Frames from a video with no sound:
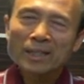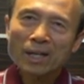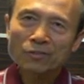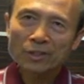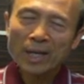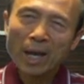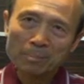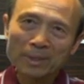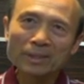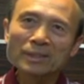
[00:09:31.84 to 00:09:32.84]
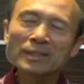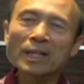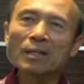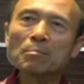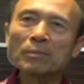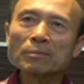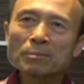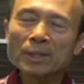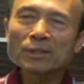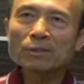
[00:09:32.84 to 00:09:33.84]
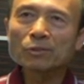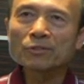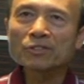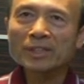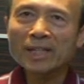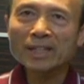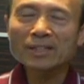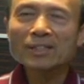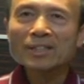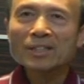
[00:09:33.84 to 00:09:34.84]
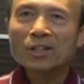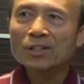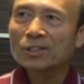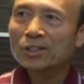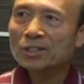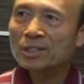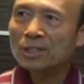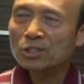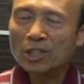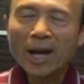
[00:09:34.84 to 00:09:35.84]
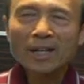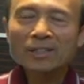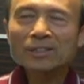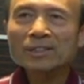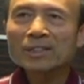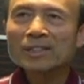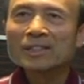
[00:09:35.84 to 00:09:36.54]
ever happen that a mother would forget her nursing child.